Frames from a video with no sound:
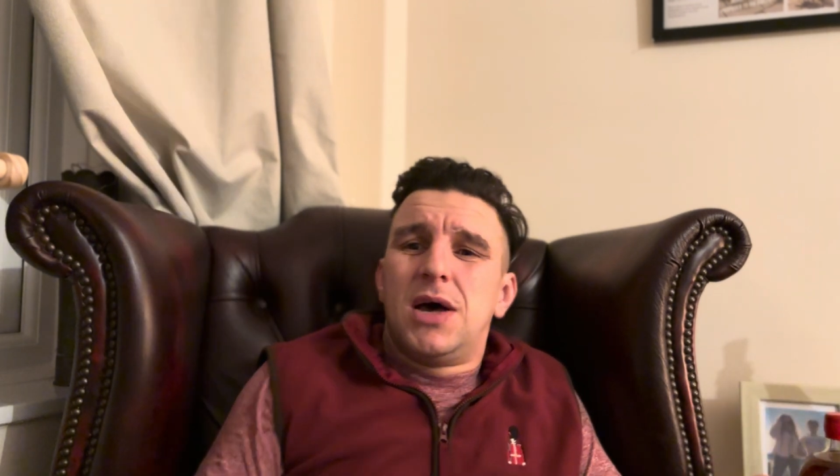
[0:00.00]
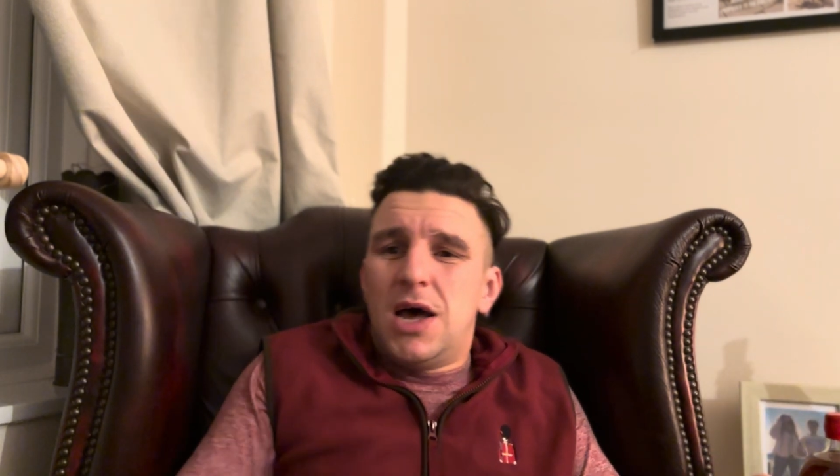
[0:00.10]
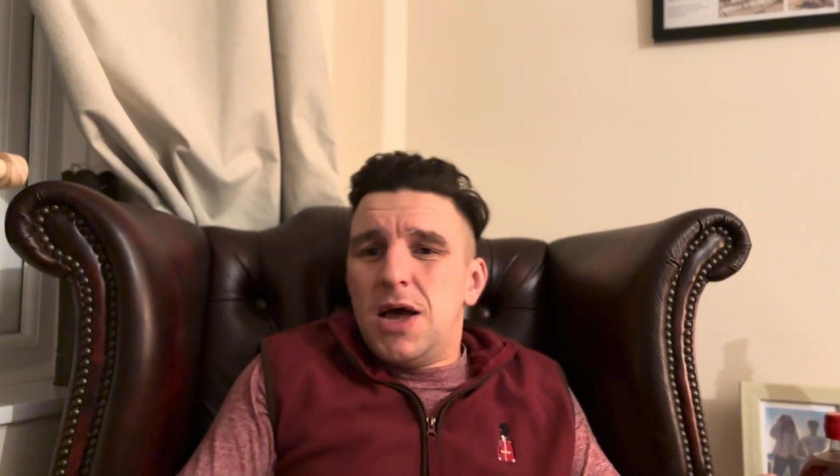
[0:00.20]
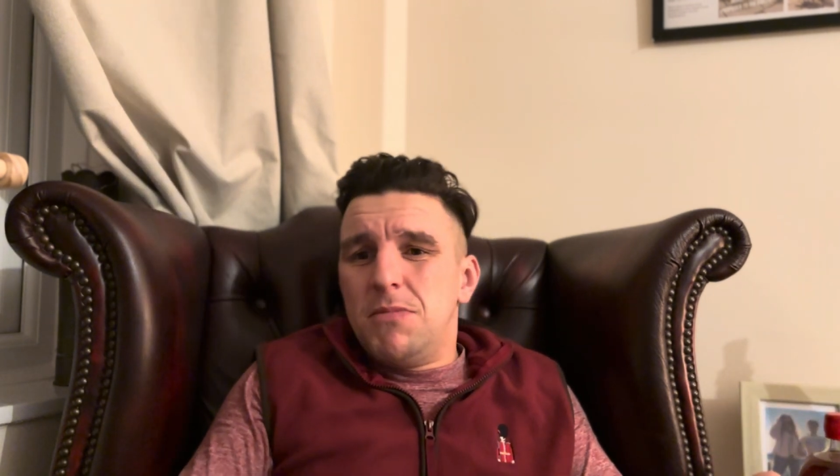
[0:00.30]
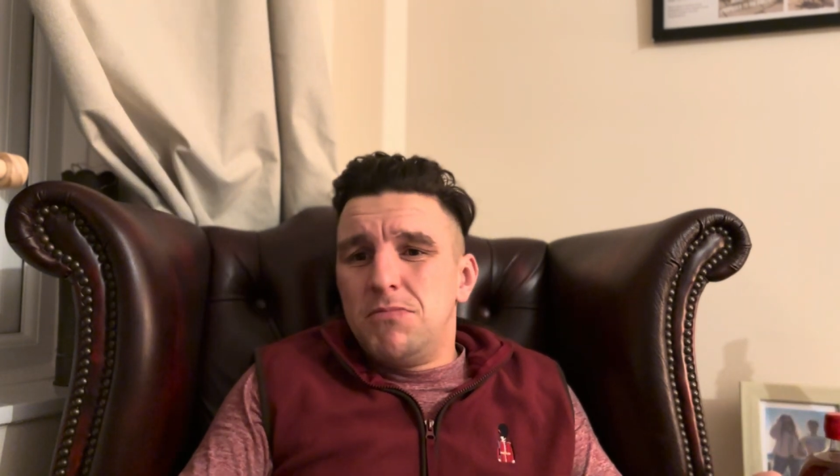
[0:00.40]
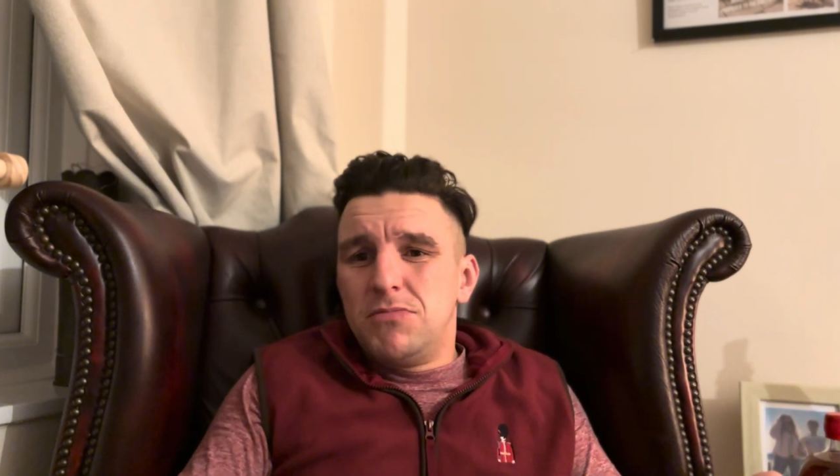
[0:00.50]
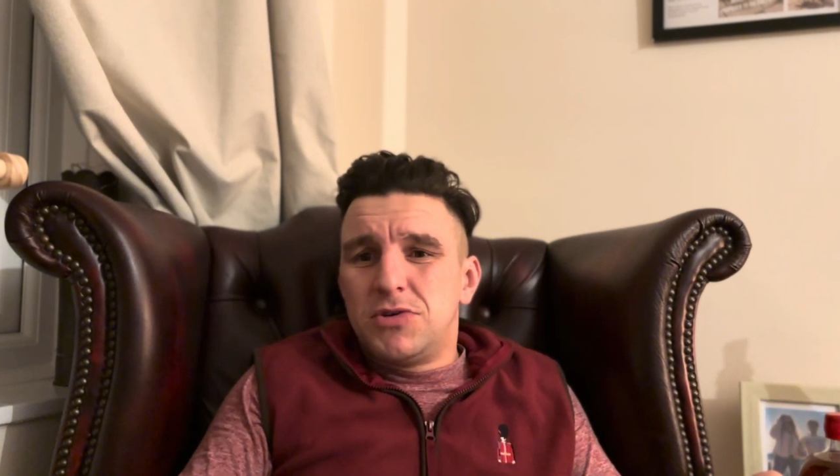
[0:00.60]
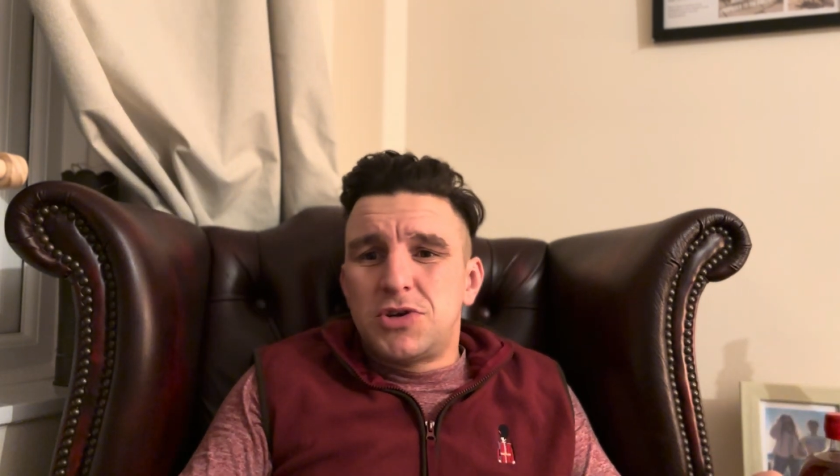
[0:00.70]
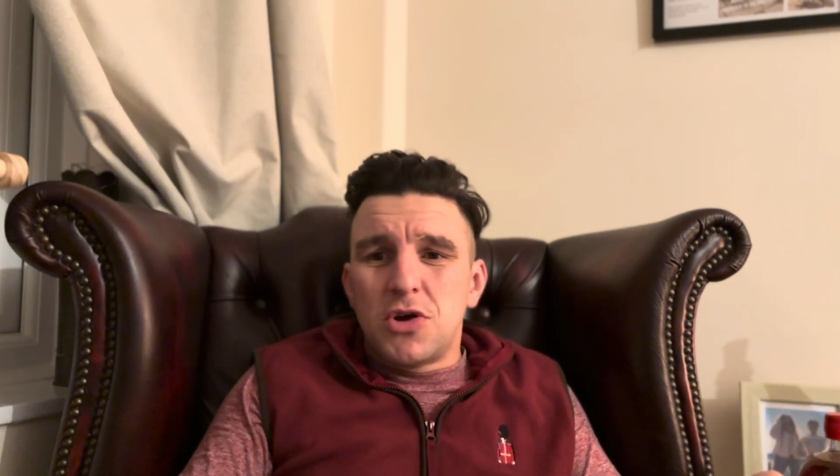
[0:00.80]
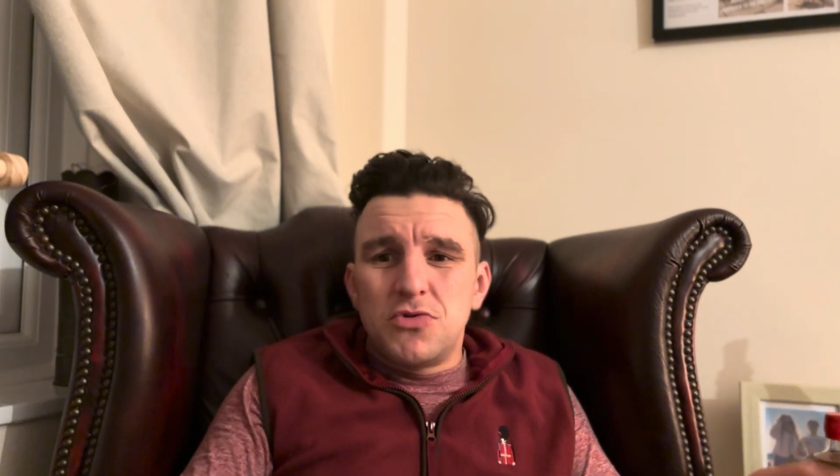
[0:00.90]

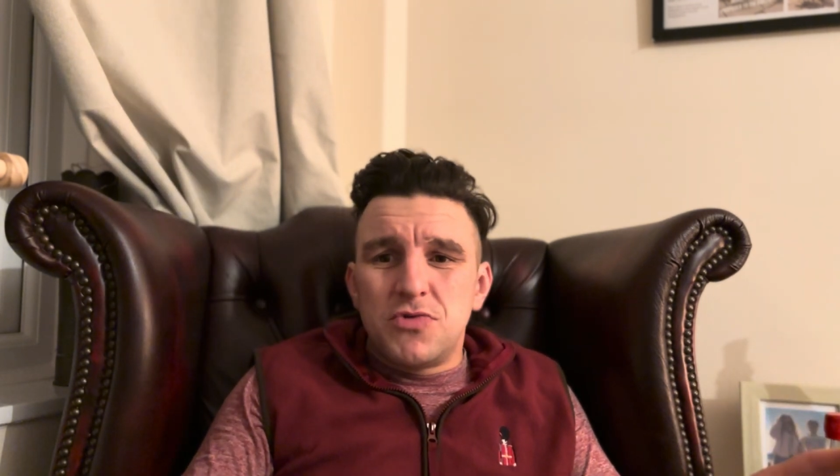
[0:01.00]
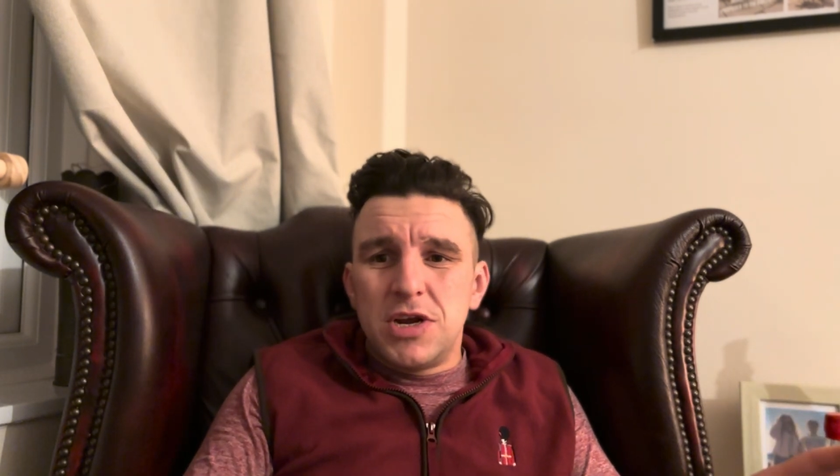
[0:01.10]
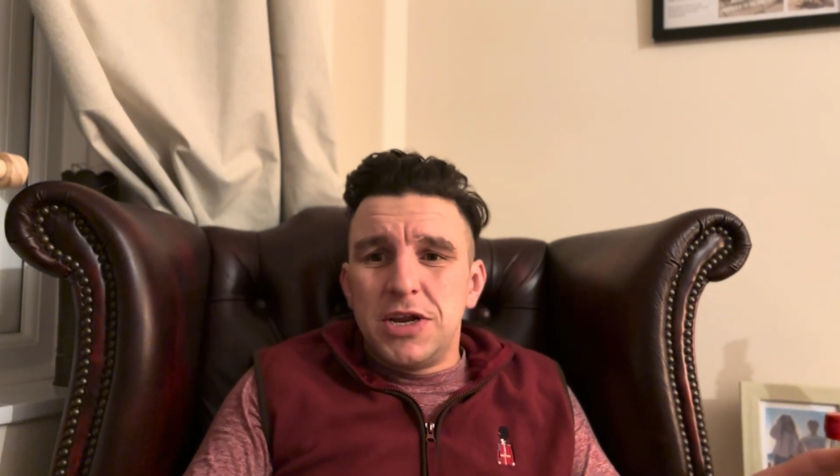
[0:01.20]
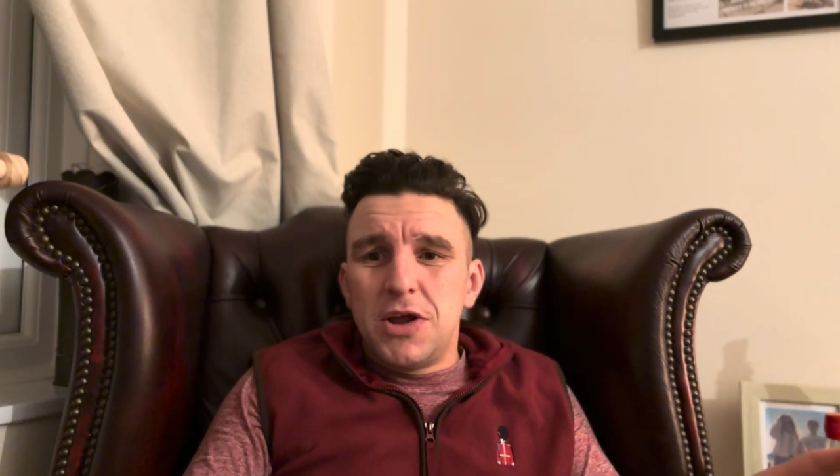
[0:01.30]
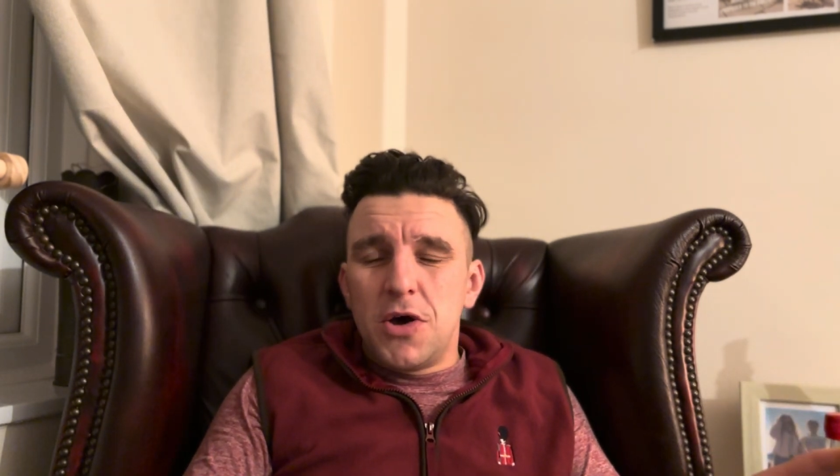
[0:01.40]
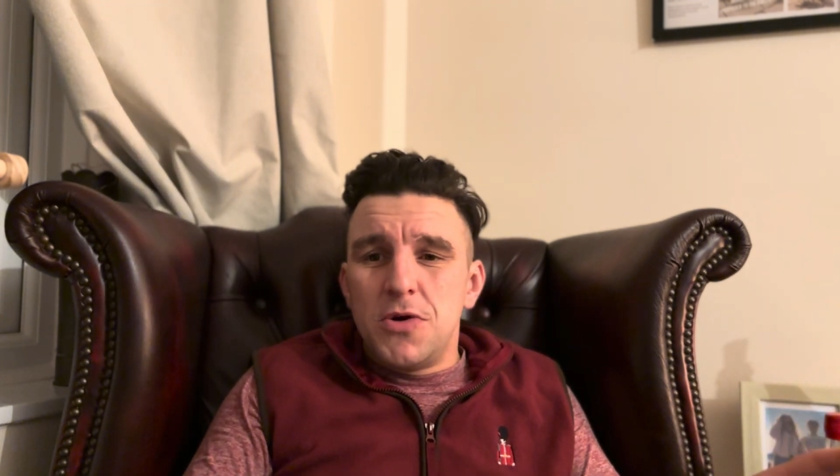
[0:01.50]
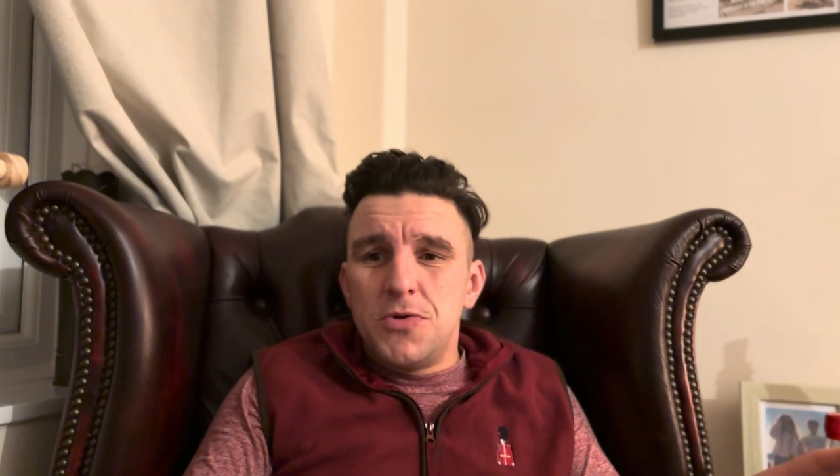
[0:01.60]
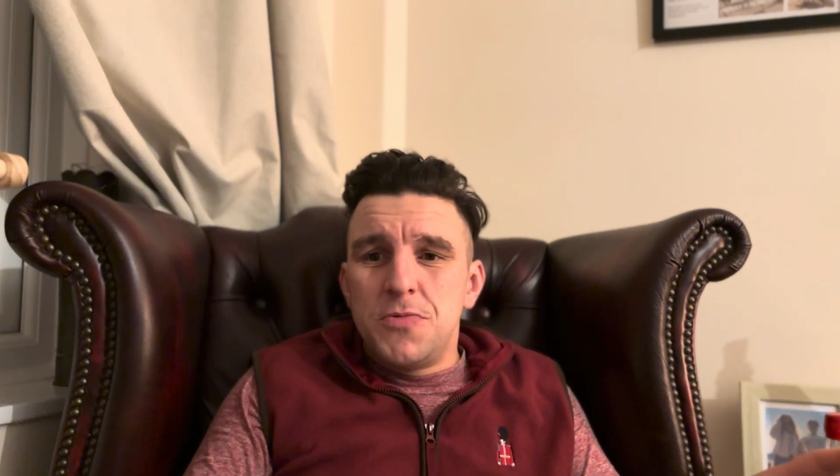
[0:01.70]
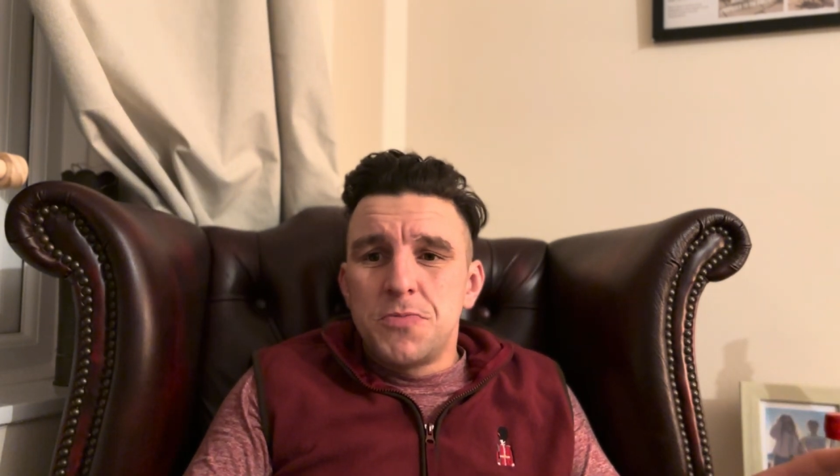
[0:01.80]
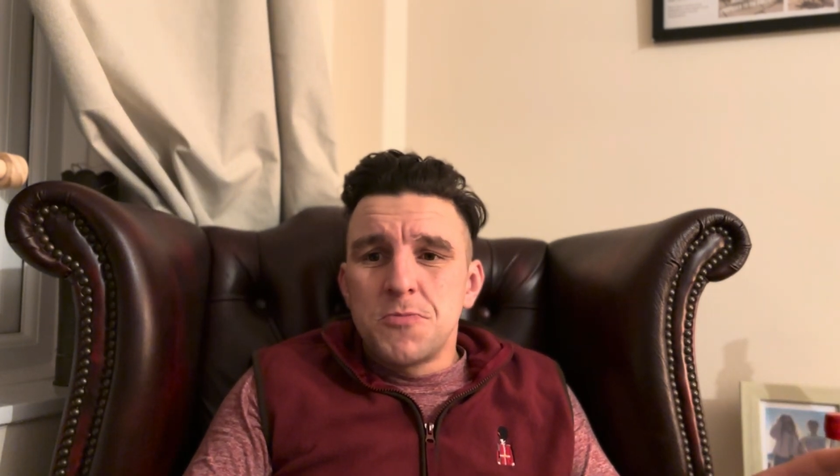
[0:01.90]
Don't really know.